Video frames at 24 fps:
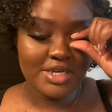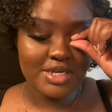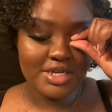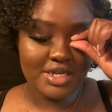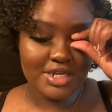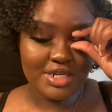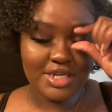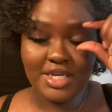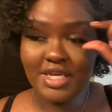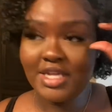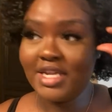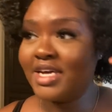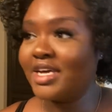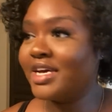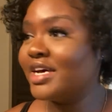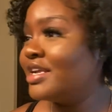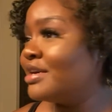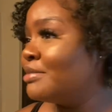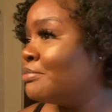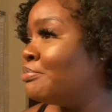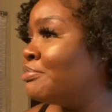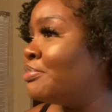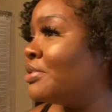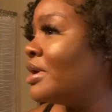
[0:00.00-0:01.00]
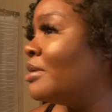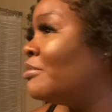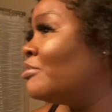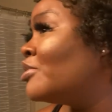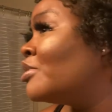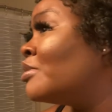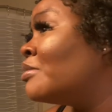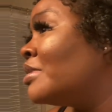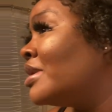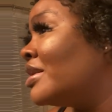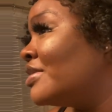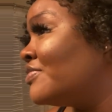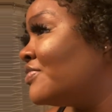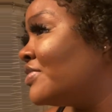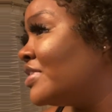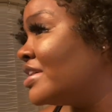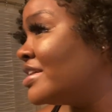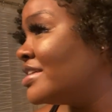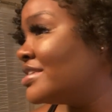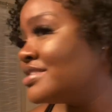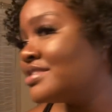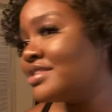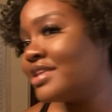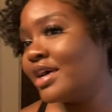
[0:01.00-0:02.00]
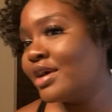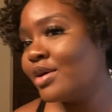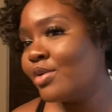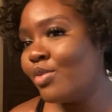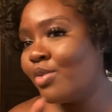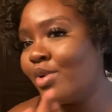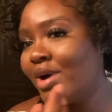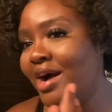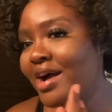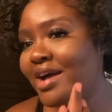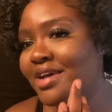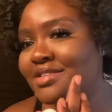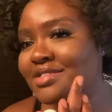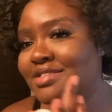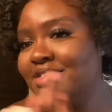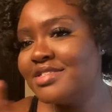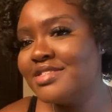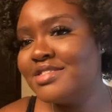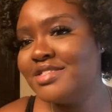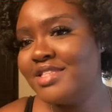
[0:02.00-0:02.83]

and then I got a bump on my face. Like, why is this